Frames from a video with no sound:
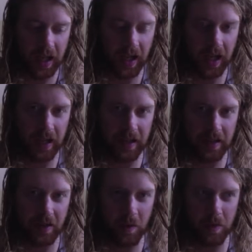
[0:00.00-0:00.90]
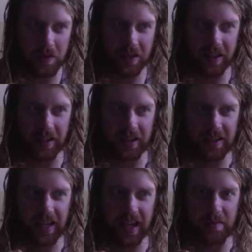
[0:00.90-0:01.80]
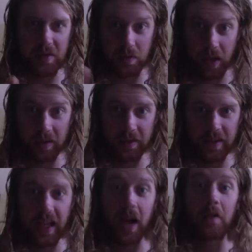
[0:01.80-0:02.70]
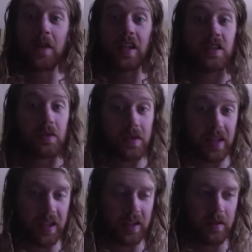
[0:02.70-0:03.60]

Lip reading: I almost think that time is relevant to how fast you think.